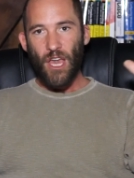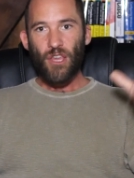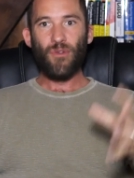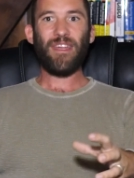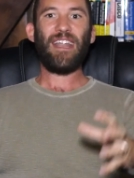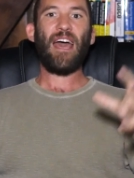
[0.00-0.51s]

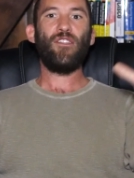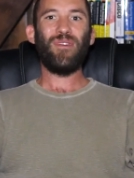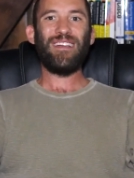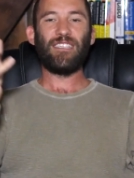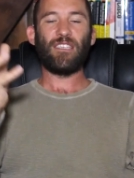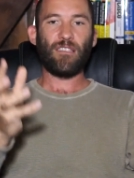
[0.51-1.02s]
You then had to
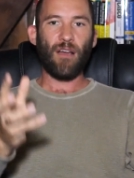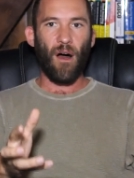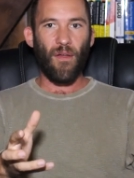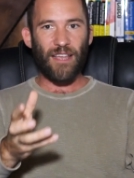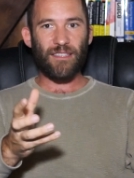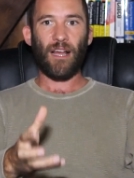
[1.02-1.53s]
install
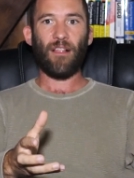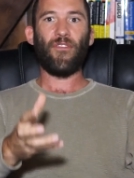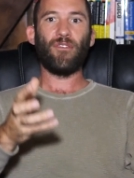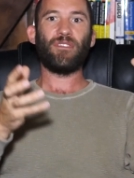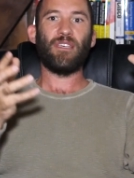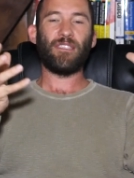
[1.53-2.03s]
that
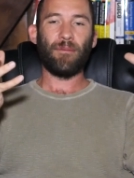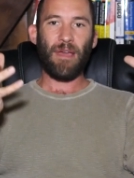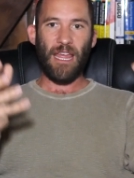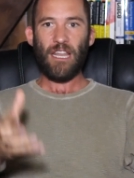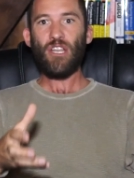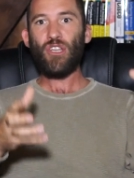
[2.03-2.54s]
telephone system
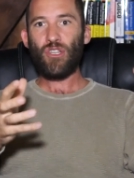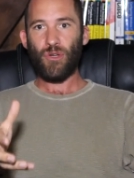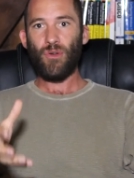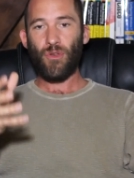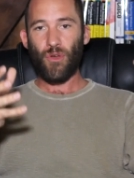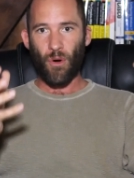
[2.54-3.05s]

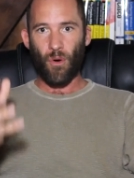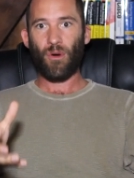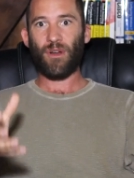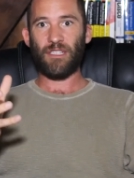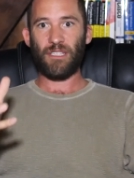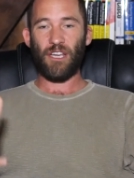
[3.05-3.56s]
into your
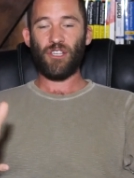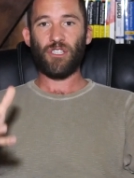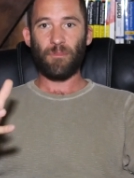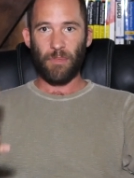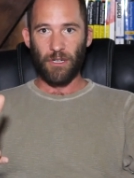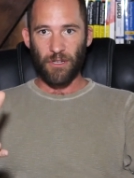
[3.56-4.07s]

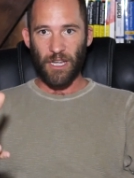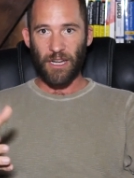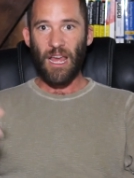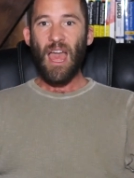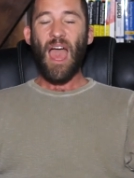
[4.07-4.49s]
organization's building